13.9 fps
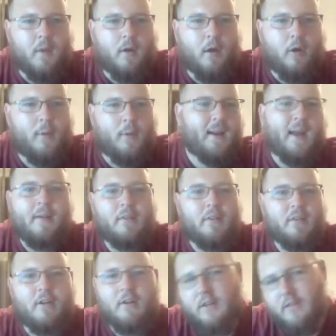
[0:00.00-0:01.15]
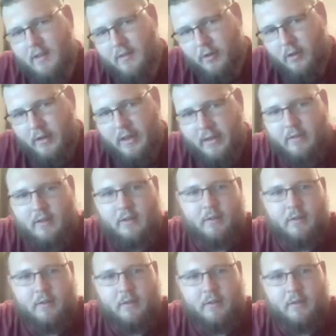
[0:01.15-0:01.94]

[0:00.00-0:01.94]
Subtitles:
Oh, wait, I have this card that's level 11.